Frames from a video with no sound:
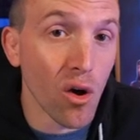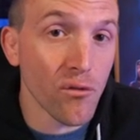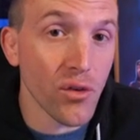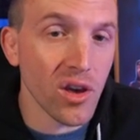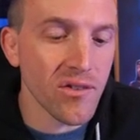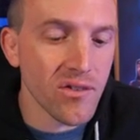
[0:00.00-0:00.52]

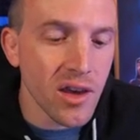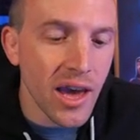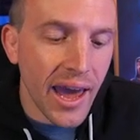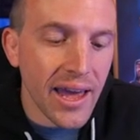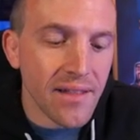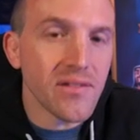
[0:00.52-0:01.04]
obvious
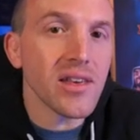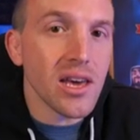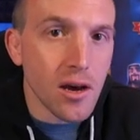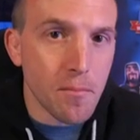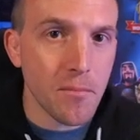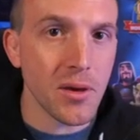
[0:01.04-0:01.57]
in the
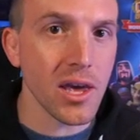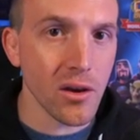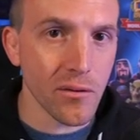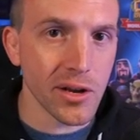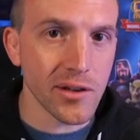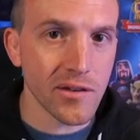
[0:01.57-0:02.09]

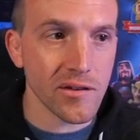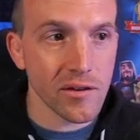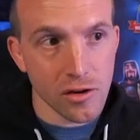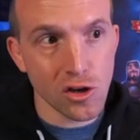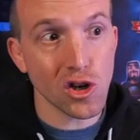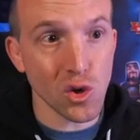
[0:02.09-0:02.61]
appearance,
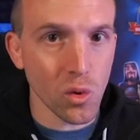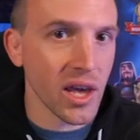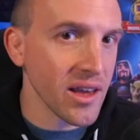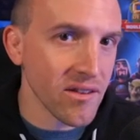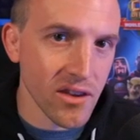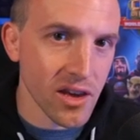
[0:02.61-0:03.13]

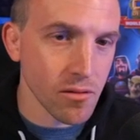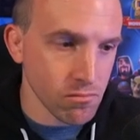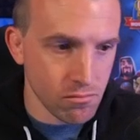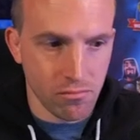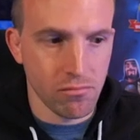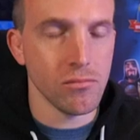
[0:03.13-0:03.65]
showcasing
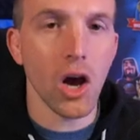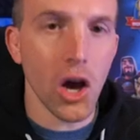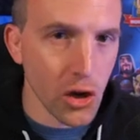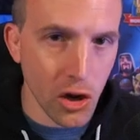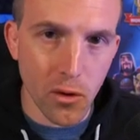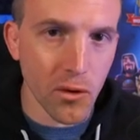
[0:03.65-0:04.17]
a
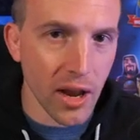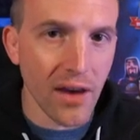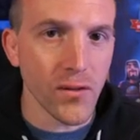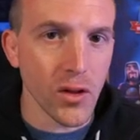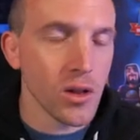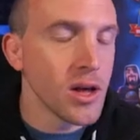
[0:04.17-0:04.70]
new
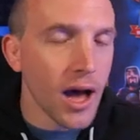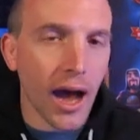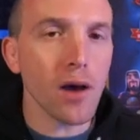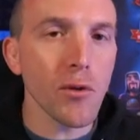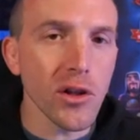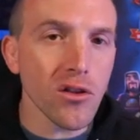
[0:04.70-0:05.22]
level.
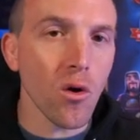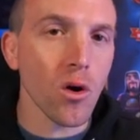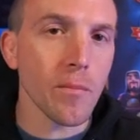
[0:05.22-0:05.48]
I will talk